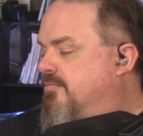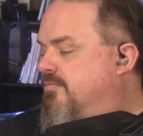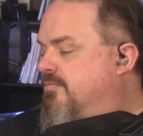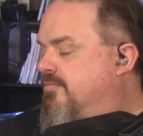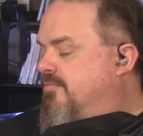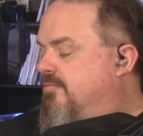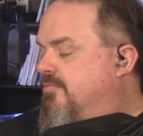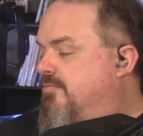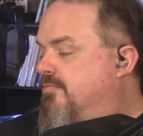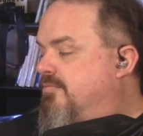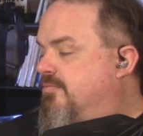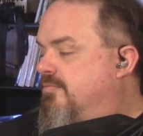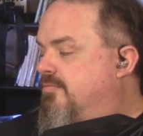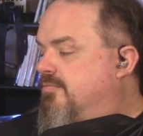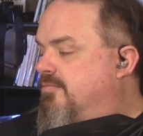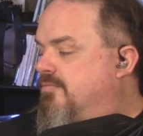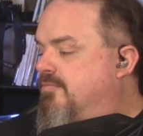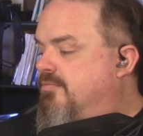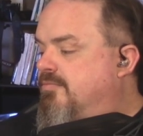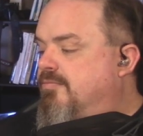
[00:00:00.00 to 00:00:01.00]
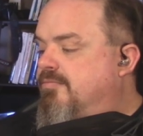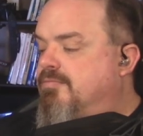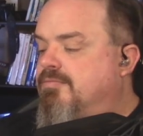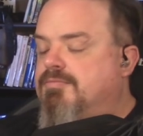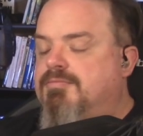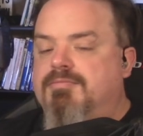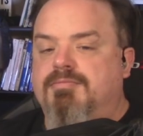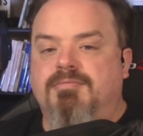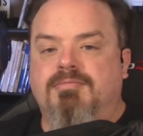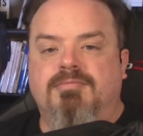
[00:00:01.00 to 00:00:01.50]

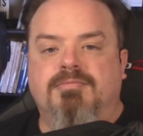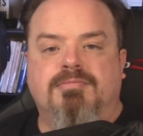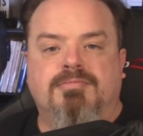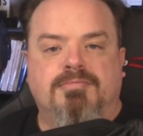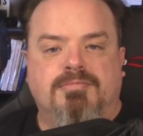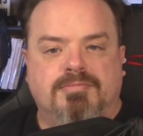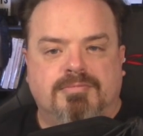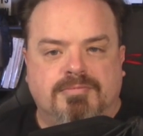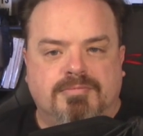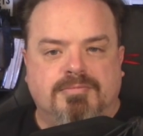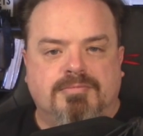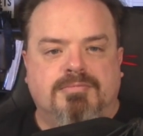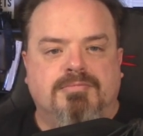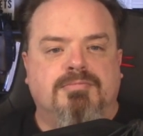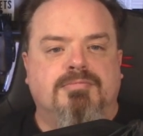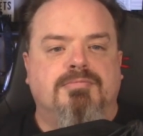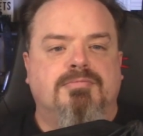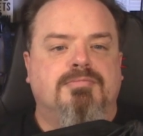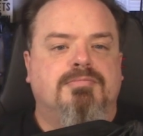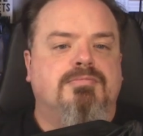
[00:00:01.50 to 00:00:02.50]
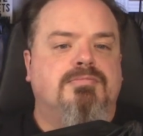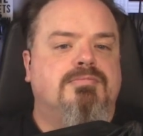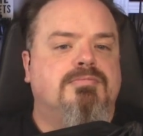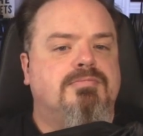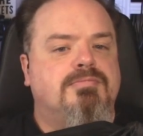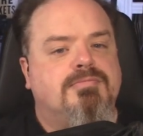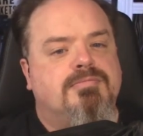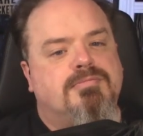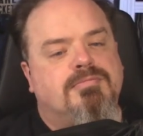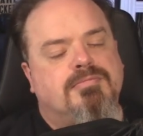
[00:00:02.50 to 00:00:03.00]

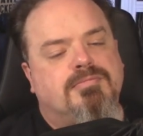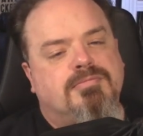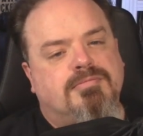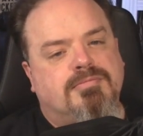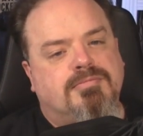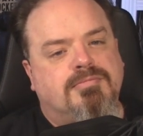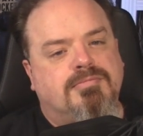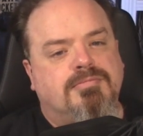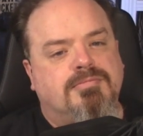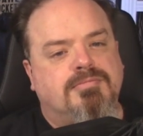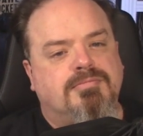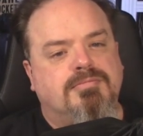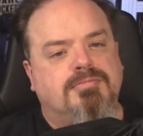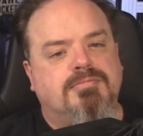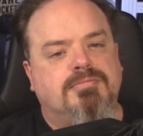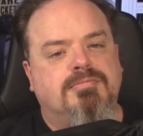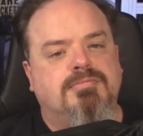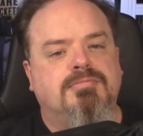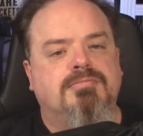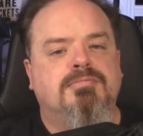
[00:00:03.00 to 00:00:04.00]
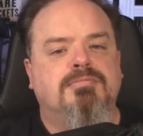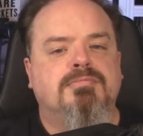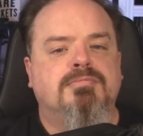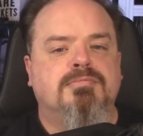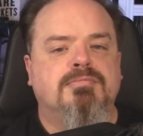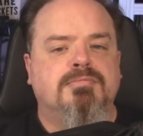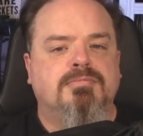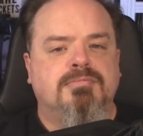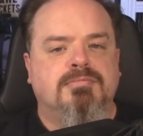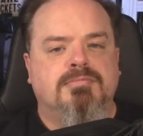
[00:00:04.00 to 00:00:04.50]

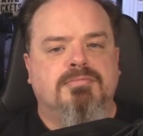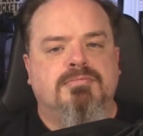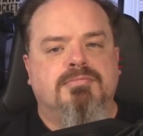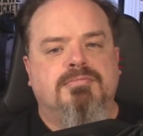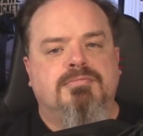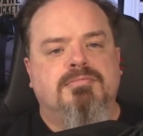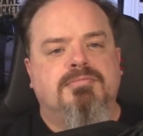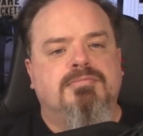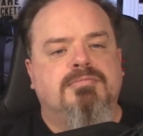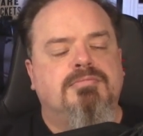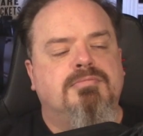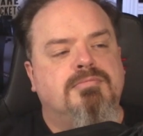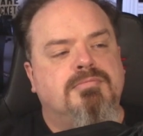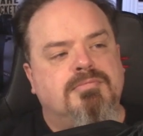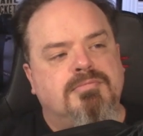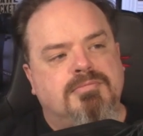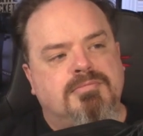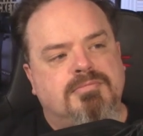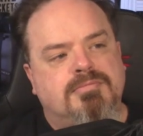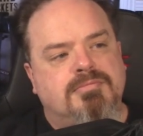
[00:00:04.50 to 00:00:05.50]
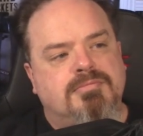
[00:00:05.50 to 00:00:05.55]
The person shown says nothing.